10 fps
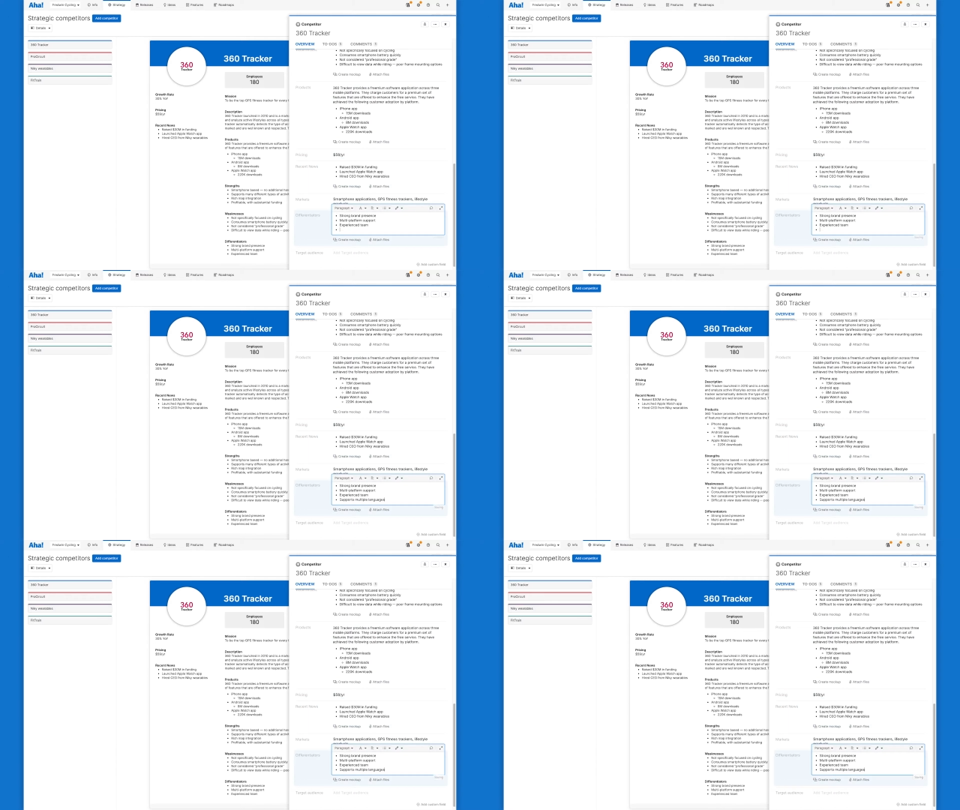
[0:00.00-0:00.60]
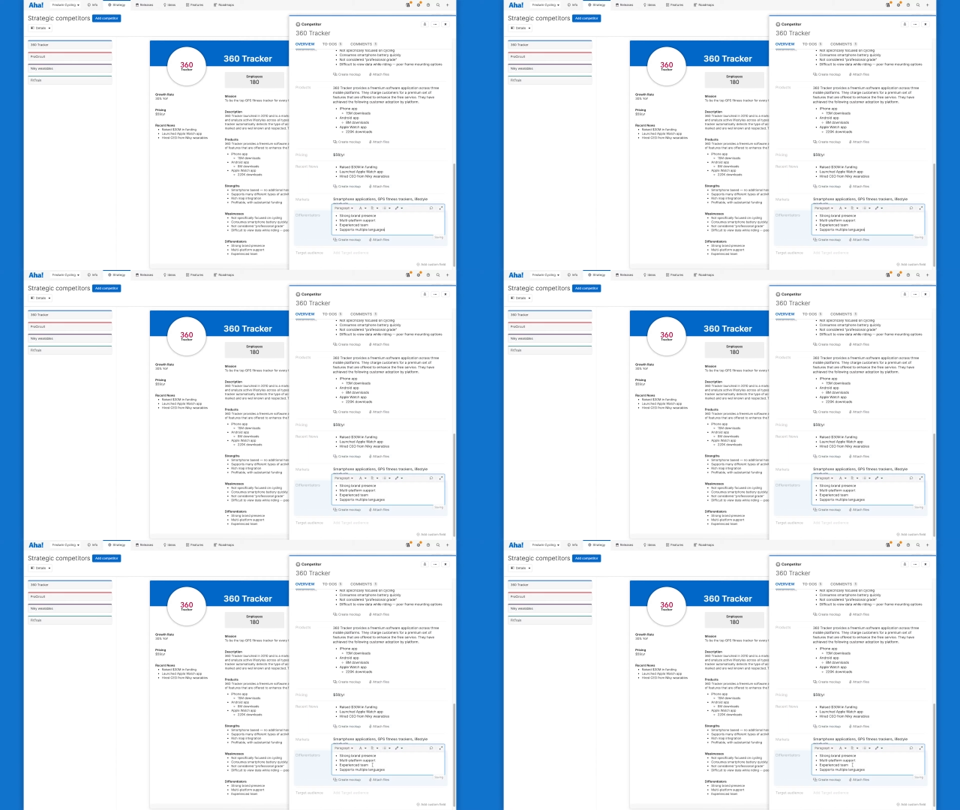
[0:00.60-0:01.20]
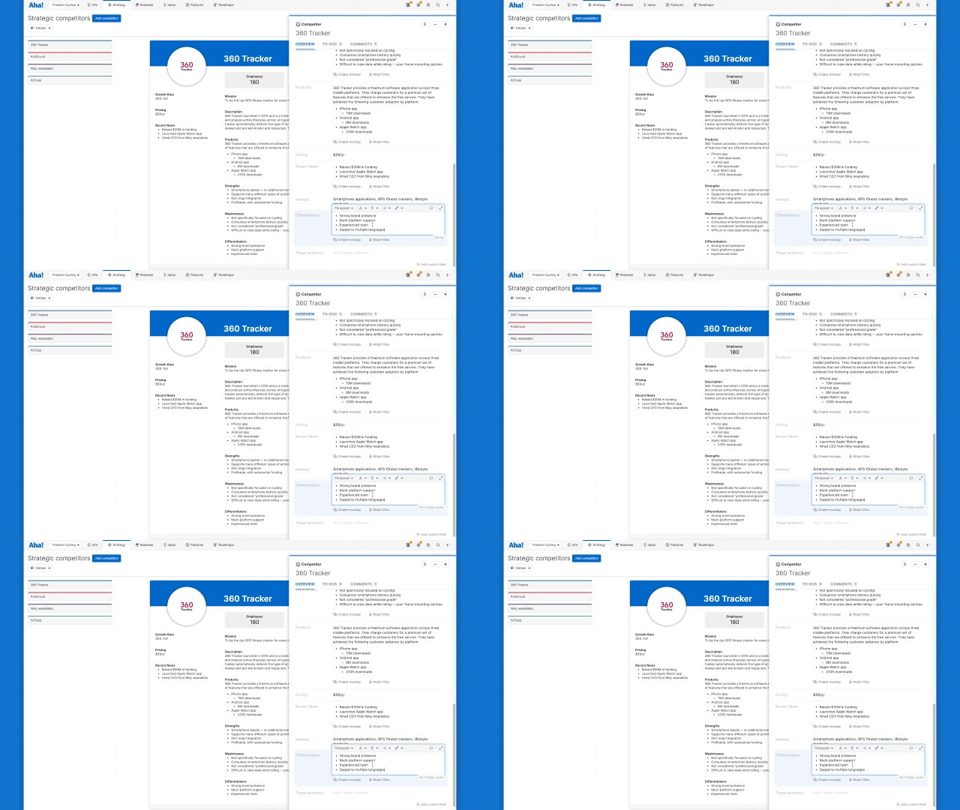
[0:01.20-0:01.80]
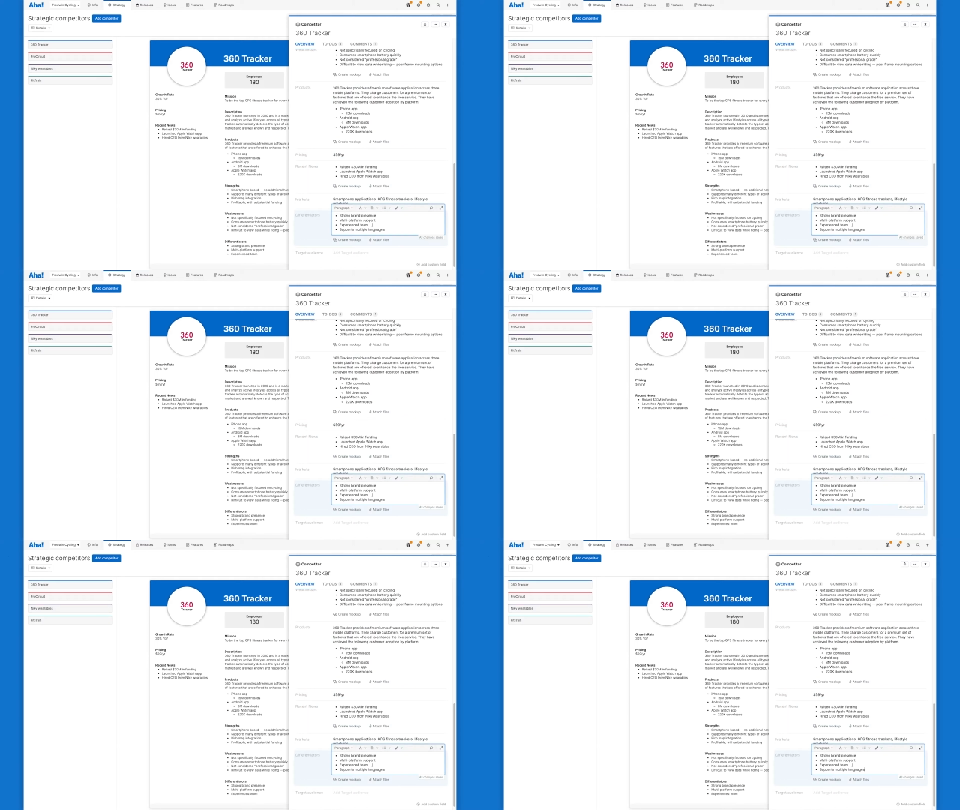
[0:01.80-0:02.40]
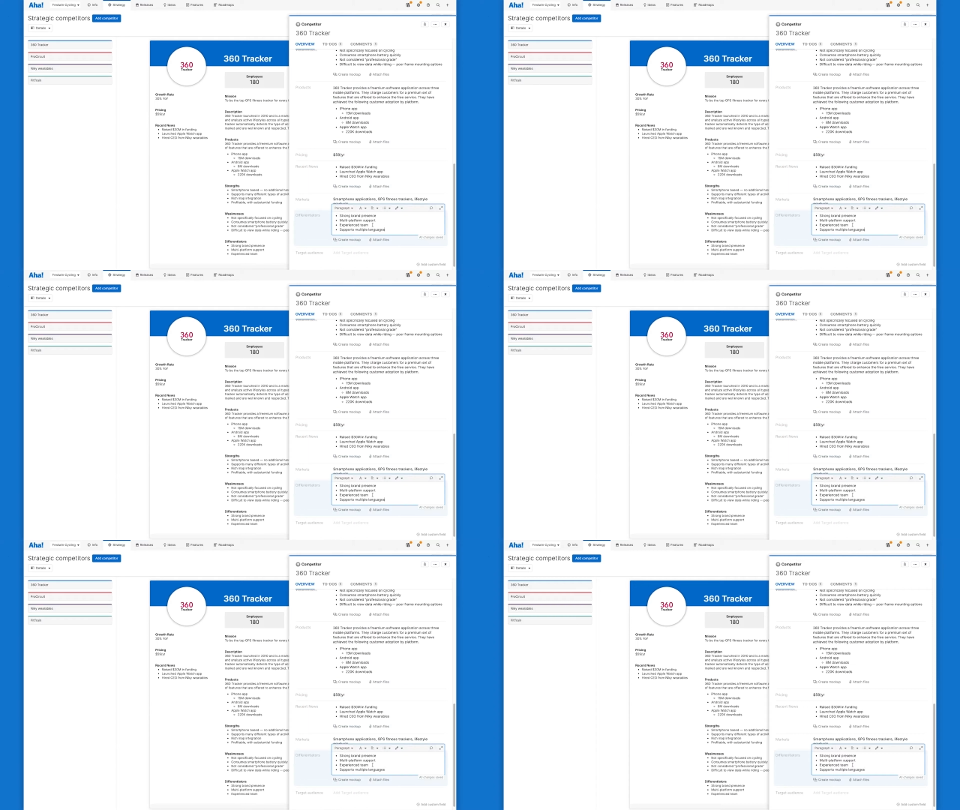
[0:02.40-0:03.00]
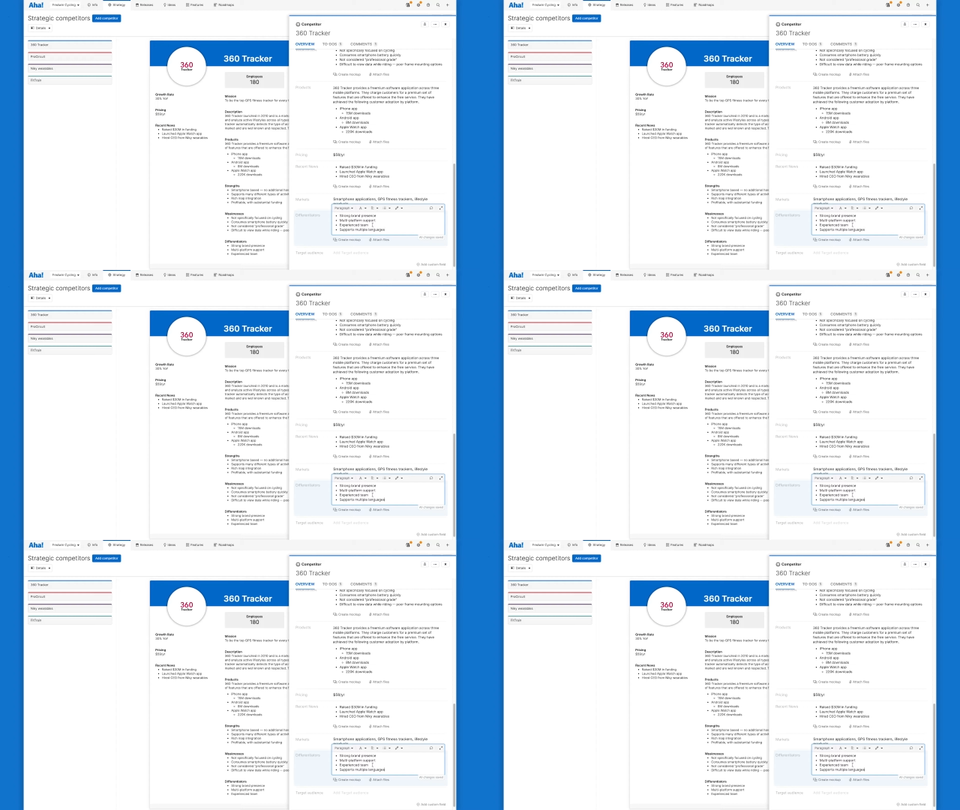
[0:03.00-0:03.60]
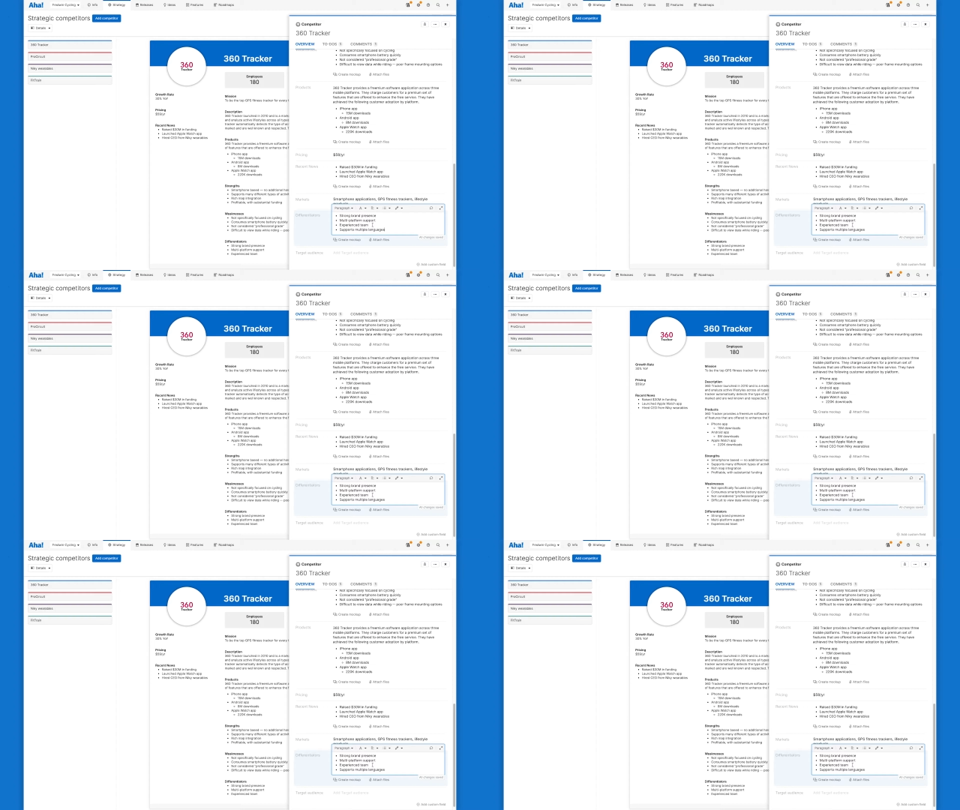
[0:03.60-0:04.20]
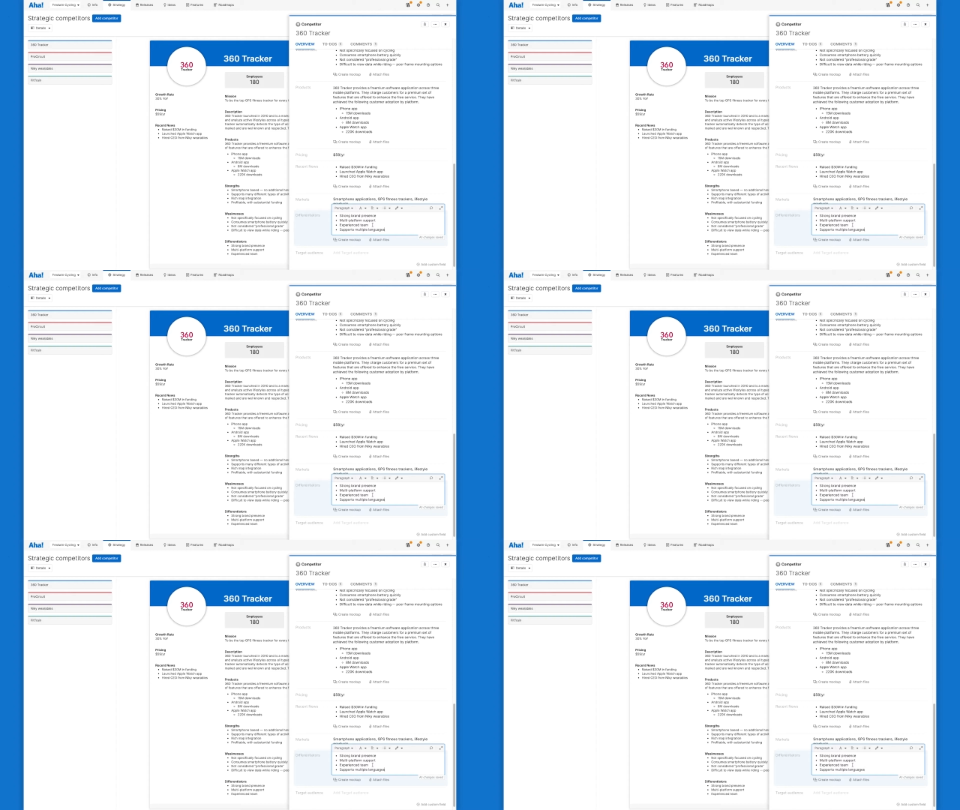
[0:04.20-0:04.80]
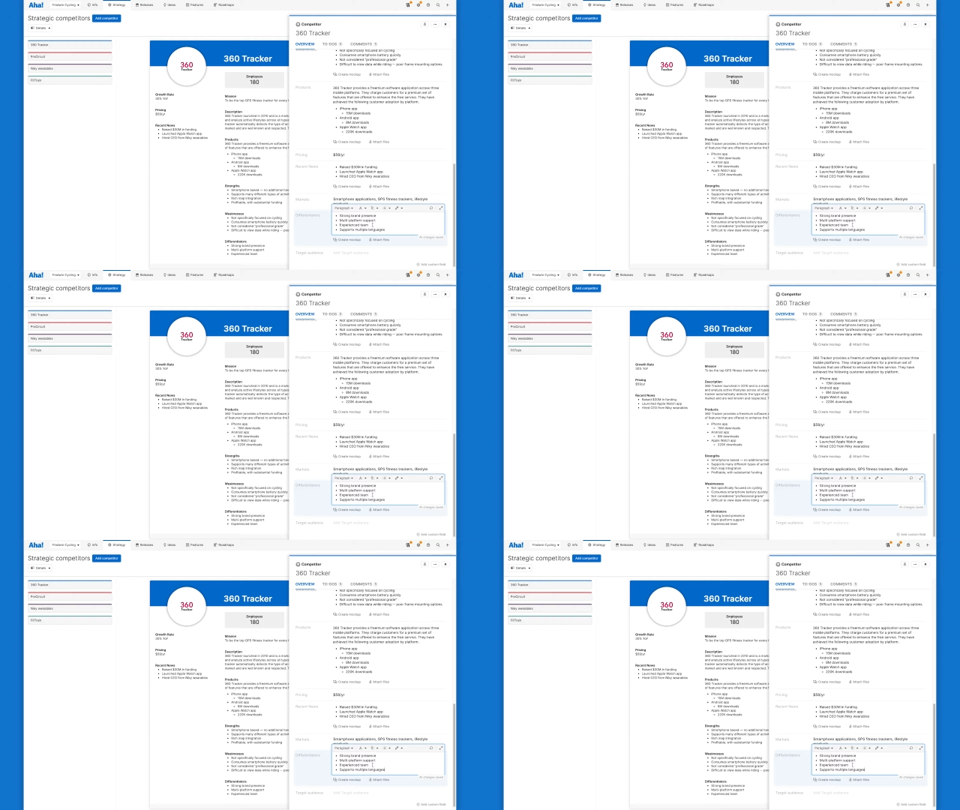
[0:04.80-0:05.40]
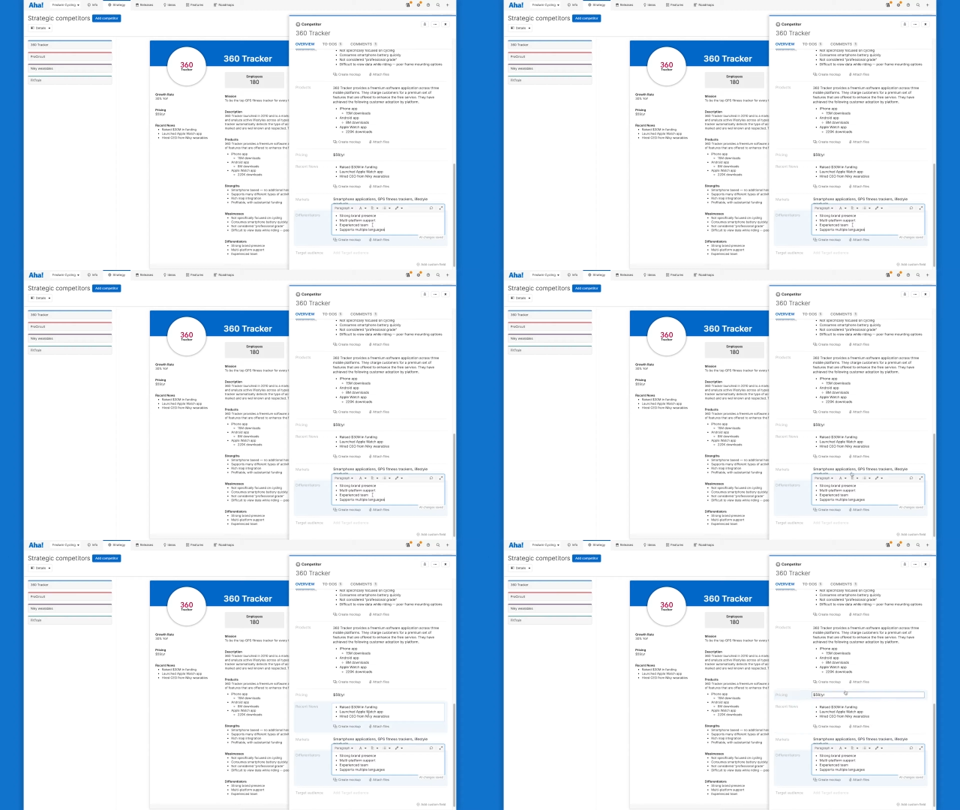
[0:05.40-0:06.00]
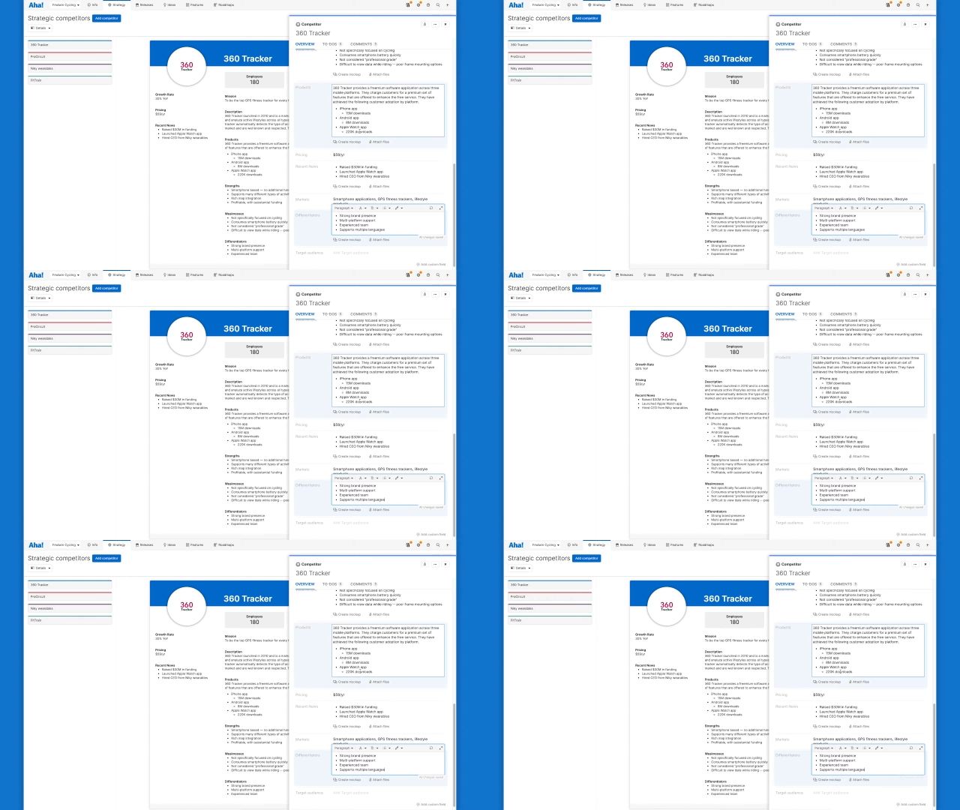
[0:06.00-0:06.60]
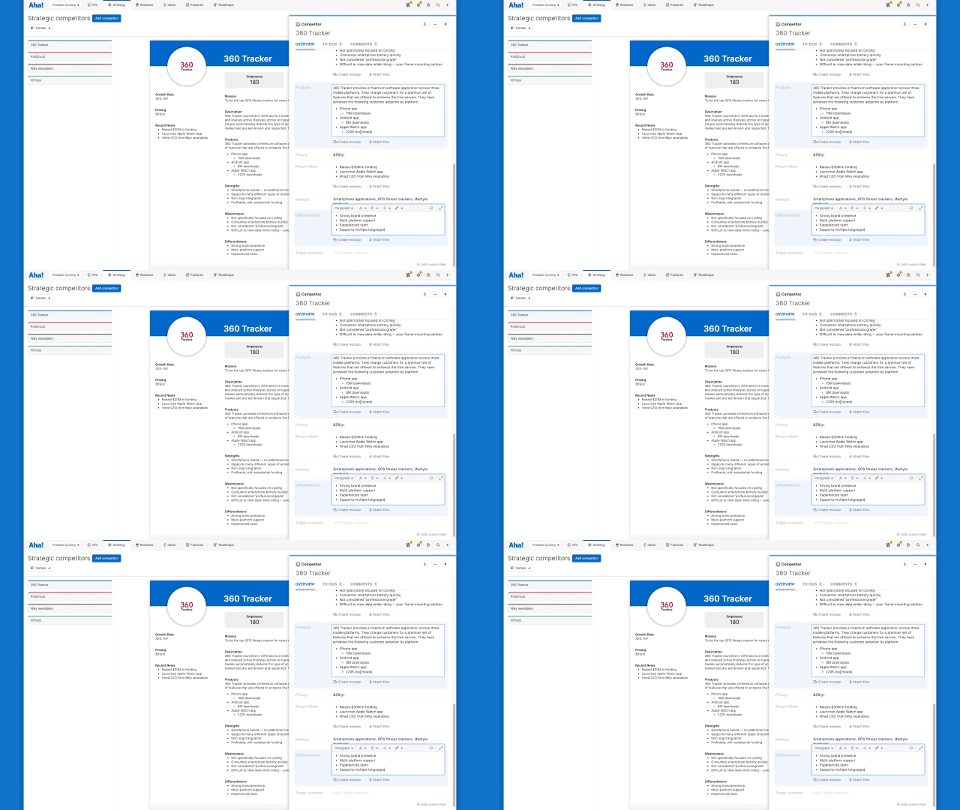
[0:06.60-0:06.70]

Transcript: [unreadable: no face in view]